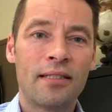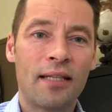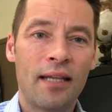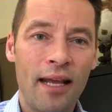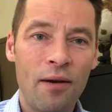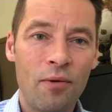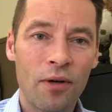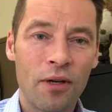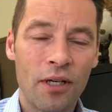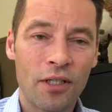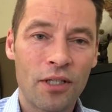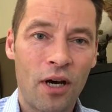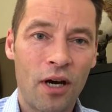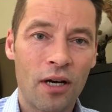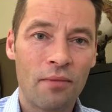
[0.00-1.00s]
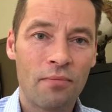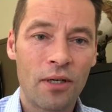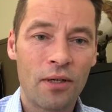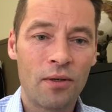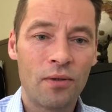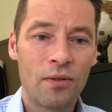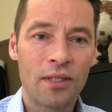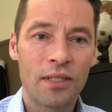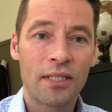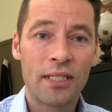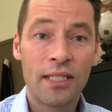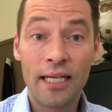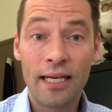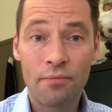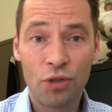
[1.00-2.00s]
Today we're going to talk about
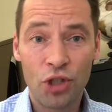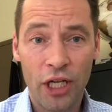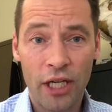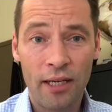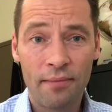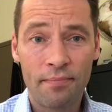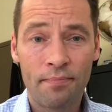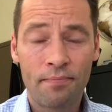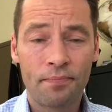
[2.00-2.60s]
TMJ,